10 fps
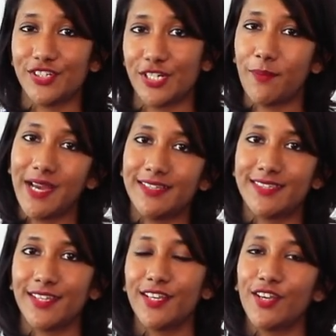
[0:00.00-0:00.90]
Digital
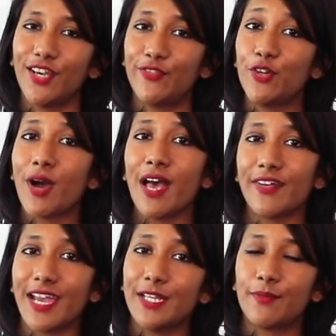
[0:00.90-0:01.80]
Bytes. If you
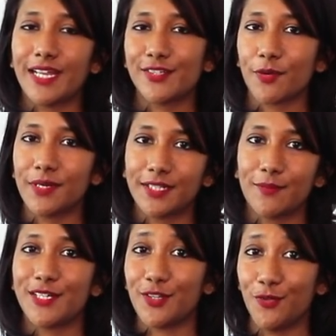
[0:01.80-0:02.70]
have any brainstorming
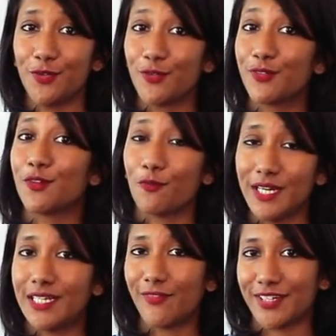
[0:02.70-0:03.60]
tips that you use,
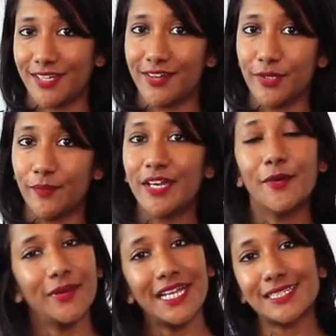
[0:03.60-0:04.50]
we'd love to hear them.
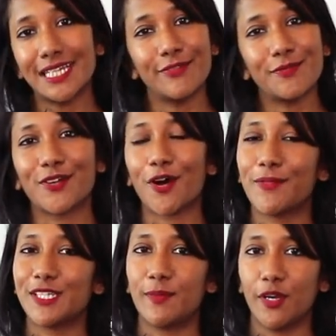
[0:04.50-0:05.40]
Please leave them in the
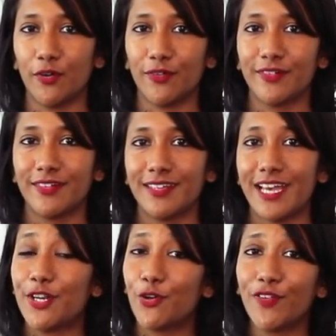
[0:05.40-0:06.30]
comments below.
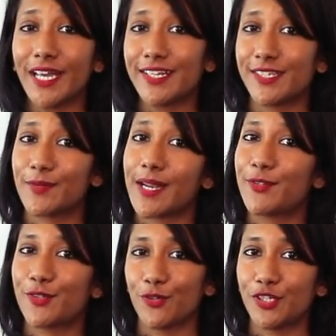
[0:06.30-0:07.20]
And don't forget to
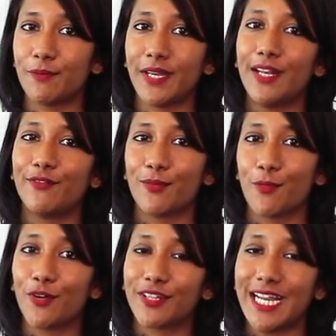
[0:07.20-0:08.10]
subscribe to Social Beat for
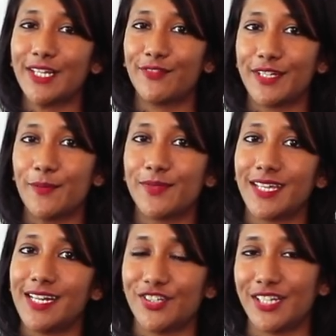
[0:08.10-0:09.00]
more creative
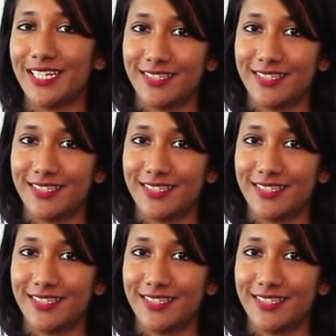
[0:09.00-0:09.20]
tips and digital